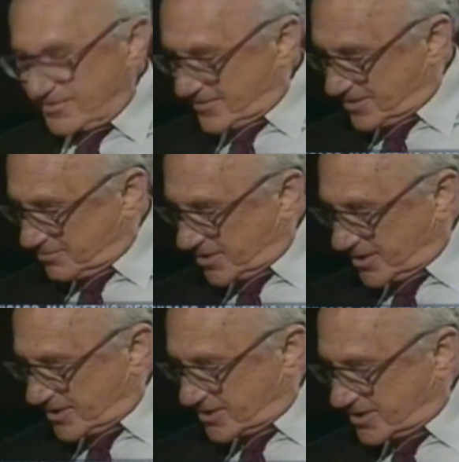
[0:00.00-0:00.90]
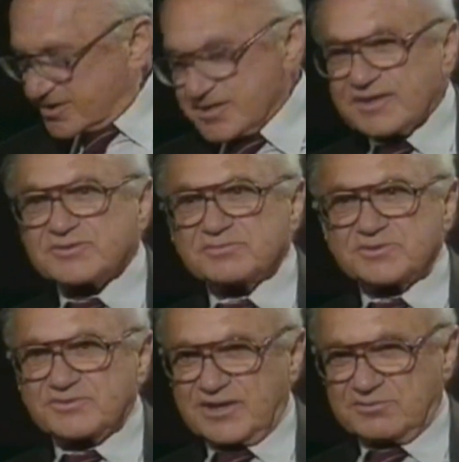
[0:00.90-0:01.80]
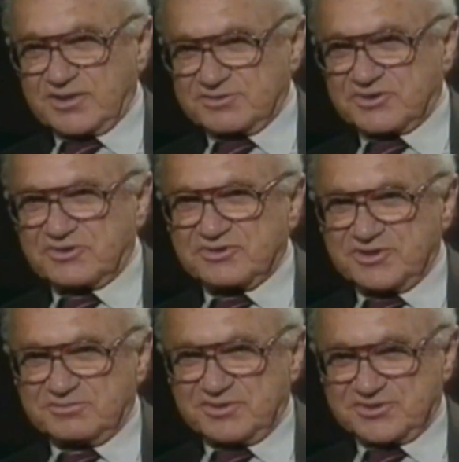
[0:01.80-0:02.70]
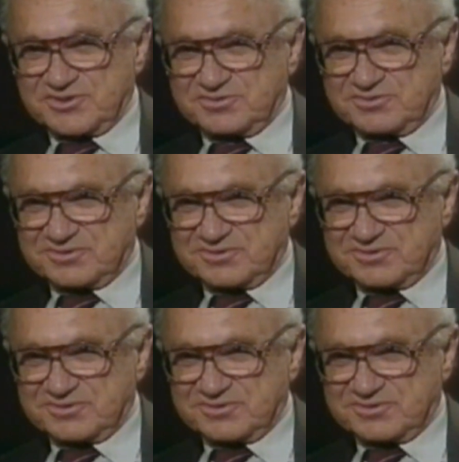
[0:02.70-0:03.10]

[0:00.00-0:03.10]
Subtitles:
but I had sense enough to move out when I was 13 months old.